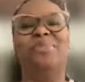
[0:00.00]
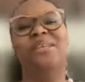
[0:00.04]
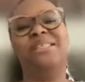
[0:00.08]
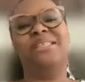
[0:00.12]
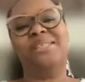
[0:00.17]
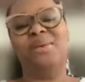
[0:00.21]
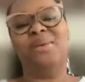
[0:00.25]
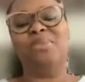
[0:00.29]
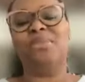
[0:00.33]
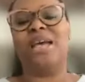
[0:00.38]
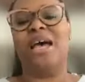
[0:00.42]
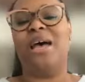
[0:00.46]
But
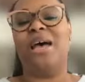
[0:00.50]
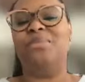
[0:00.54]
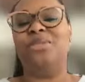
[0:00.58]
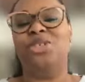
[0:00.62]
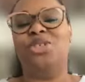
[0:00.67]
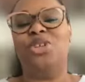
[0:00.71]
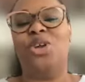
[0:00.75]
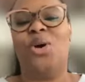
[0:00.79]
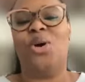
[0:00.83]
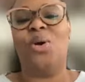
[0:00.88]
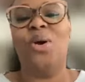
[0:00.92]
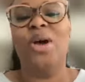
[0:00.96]
sometimes,
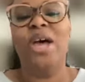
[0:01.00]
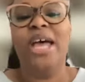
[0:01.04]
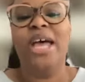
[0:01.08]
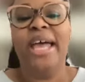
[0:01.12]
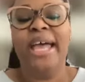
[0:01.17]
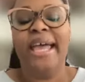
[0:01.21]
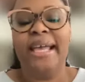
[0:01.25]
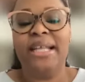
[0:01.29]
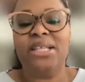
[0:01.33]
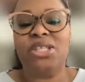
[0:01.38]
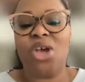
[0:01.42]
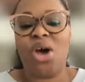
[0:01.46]
you know,
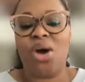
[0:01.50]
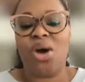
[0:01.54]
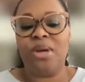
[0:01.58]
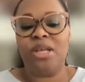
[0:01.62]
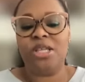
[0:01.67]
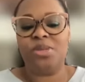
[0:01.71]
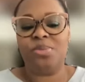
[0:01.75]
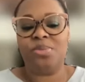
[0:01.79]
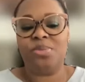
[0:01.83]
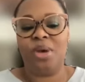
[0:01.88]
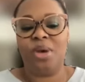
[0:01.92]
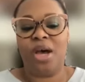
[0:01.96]
it's
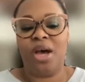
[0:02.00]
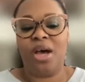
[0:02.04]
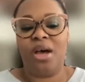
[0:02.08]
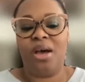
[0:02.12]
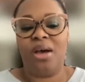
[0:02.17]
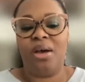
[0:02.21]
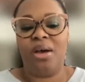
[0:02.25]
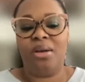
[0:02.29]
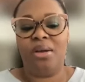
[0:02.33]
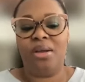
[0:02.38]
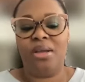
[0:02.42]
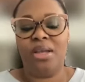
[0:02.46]
always
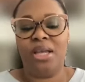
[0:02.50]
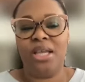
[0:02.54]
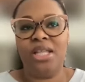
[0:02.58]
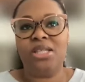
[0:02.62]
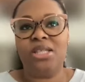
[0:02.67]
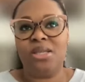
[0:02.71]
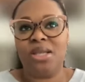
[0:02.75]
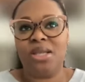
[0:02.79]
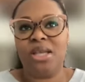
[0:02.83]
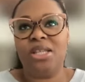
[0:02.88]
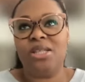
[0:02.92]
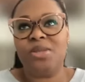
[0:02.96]
uh,
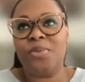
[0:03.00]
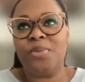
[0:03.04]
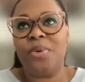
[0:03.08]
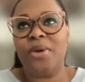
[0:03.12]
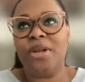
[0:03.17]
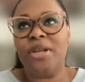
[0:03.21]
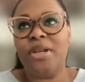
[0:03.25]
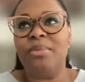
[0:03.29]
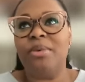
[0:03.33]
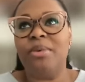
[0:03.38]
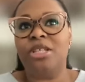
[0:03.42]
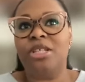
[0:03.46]
it's it's
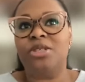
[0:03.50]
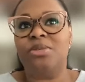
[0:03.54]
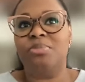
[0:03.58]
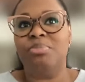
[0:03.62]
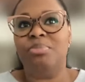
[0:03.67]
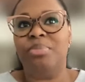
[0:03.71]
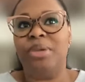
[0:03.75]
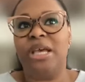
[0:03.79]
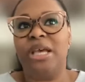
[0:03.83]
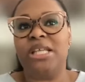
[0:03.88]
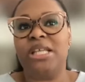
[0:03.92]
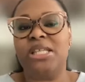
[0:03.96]
pretty much
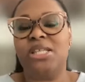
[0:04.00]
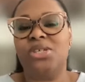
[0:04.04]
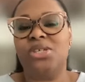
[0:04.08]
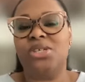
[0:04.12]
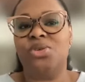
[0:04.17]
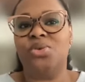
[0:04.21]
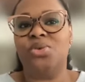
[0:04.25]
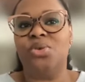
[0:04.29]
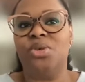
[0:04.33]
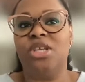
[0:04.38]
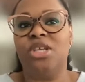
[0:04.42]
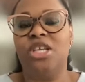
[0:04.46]
best
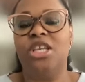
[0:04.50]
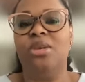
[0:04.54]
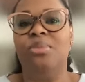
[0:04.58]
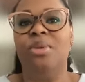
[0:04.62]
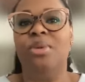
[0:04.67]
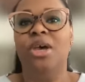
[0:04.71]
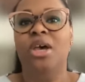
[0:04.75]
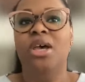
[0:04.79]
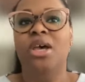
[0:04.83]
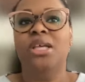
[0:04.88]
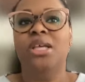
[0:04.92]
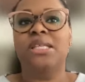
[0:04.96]
to
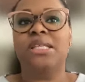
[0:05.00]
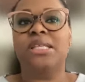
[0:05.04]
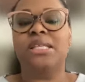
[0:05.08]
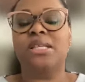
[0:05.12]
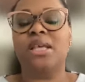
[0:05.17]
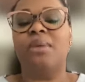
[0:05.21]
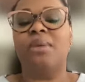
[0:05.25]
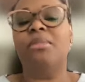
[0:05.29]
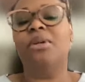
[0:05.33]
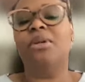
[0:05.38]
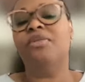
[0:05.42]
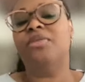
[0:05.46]
keep
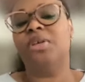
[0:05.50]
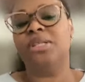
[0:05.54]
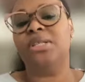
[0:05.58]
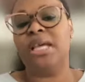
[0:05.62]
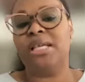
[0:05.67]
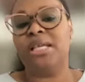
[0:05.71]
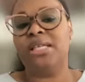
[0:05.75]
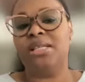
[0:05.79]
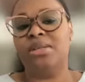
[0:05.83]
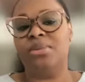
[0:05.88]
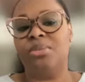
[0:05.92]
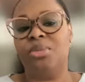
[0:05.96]
some of your
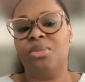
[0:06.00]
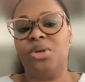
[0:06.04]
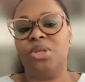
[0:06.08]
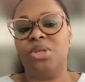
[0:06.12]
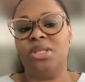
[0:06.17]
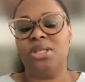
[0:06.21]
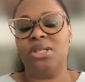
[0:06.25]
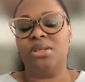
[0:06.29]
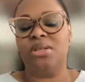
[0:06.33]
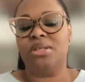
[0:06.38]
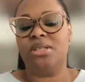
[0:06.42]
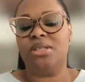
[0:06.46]
testimony
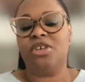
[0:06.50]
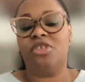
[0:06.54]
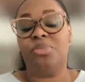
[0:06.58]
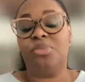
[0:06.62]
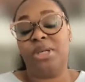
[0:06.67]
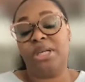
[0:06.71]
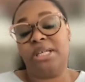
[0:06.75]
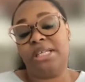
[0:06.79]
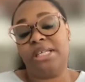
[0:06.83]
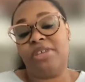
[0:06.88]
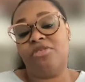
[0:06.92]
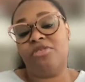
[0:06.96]
to yourself
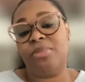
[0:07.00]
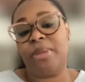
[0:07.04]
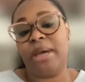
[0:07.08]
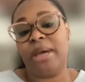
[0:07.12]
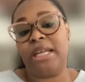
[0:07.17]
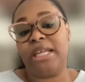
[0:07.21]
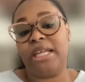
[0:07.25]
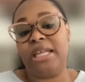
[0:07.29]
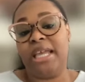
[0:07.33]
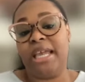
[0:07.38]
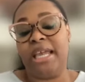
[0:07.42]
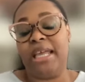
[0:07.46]
because
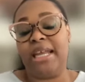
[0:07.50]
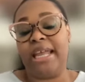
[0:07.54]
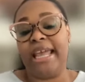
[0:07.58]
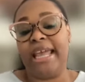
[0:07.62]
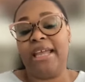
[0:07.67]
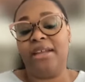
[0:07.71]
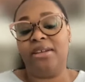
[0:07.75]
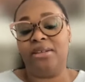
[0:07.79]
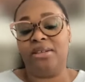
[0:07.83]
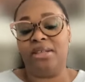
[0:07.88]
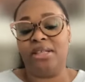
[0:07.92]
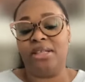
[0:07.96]
everybody can't
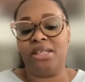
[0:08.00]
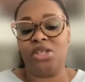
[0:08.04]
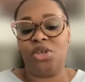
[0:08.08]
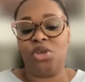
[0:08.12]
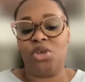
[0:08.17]
handle it.